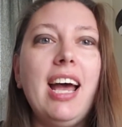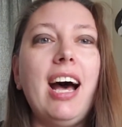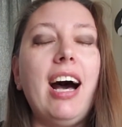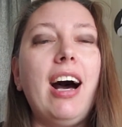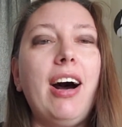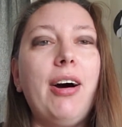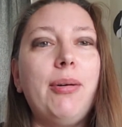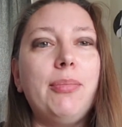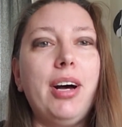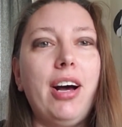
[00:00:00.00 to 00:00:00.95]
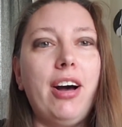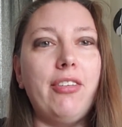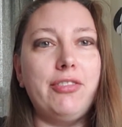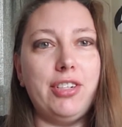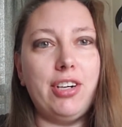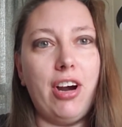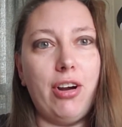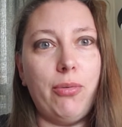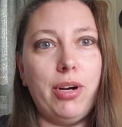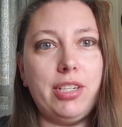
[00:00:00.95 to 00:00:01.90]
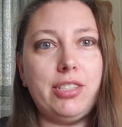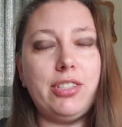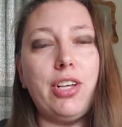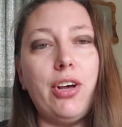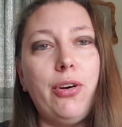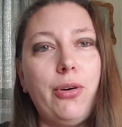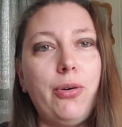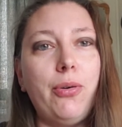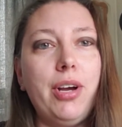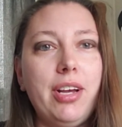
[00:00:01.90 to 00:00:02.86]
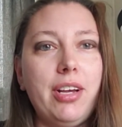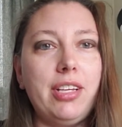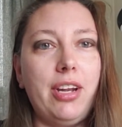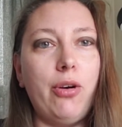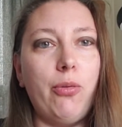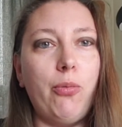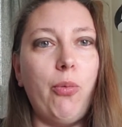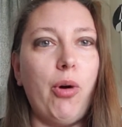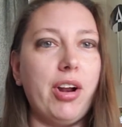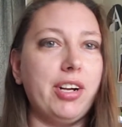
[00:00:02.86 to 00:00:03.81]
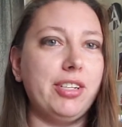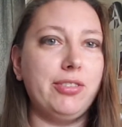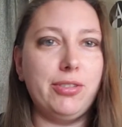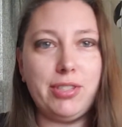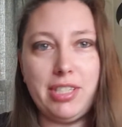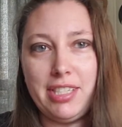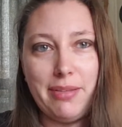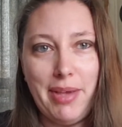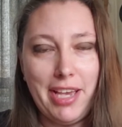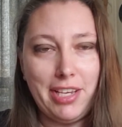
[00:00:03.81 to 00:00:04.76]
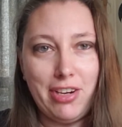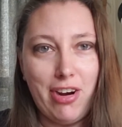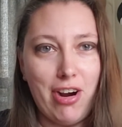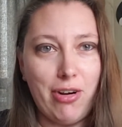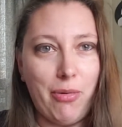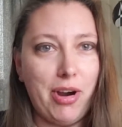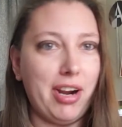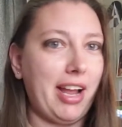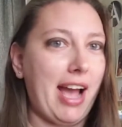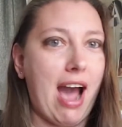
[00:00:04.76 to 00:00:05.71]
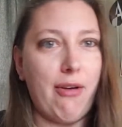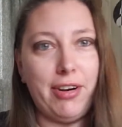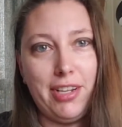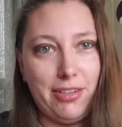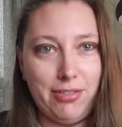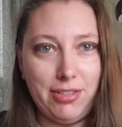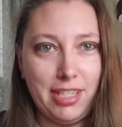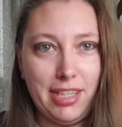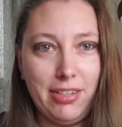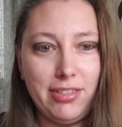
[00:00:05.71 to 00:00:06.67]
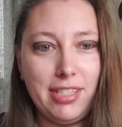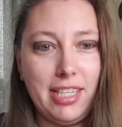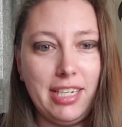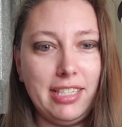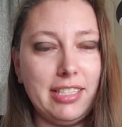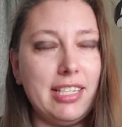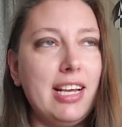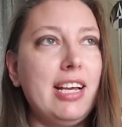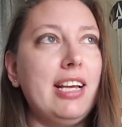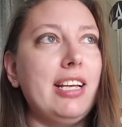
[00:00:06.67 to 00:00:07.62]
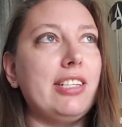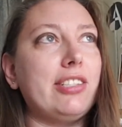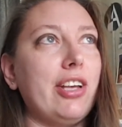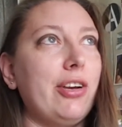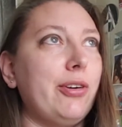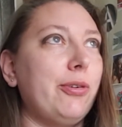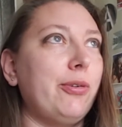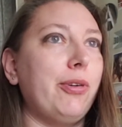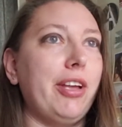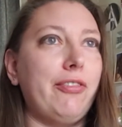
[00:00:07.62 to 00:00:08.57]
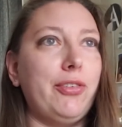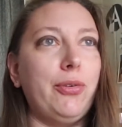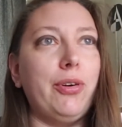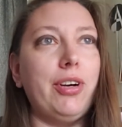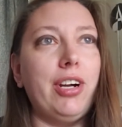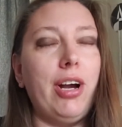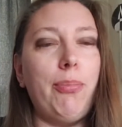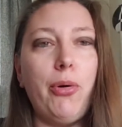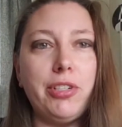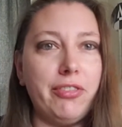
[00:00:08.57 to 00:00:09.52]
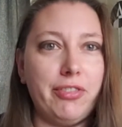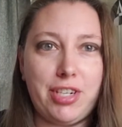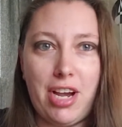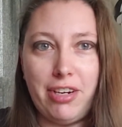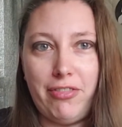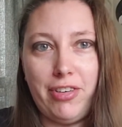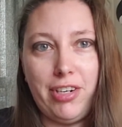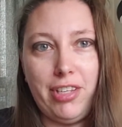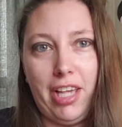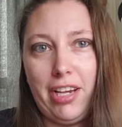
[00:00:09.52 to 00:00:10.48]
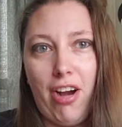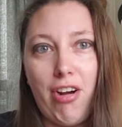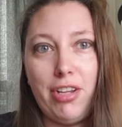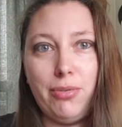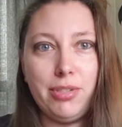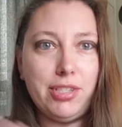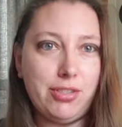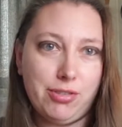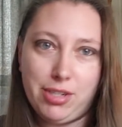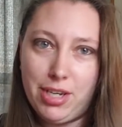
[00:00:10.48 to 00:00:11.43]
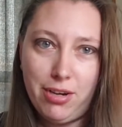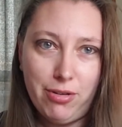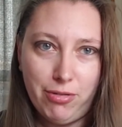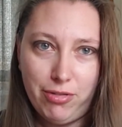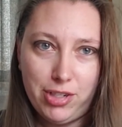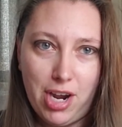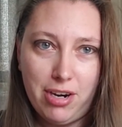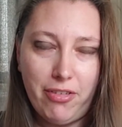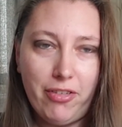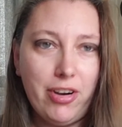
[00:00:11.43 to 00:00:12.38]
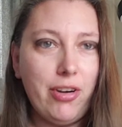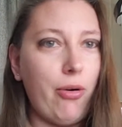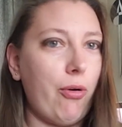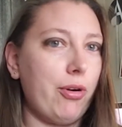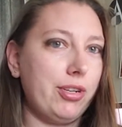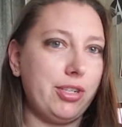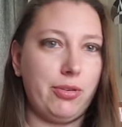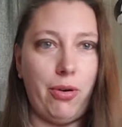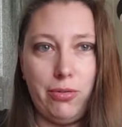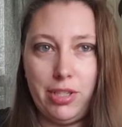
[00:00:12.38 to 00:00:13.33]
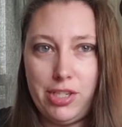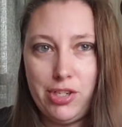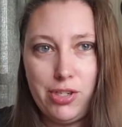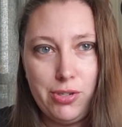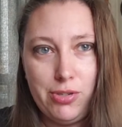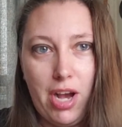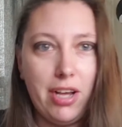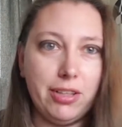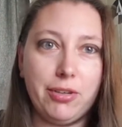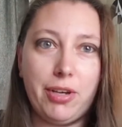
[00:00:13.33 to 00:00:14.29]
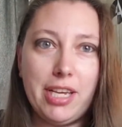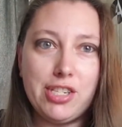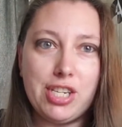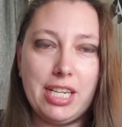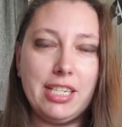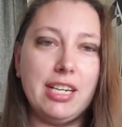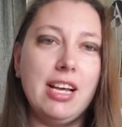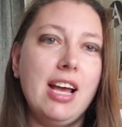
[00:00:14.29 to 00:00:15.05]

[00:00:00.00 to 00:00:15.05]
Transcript: of your artwork. So, what are you using to make your artwork? How are you using those things? So if you're a portrait photographer, like, are you a studio photographer or do you only shoot on location?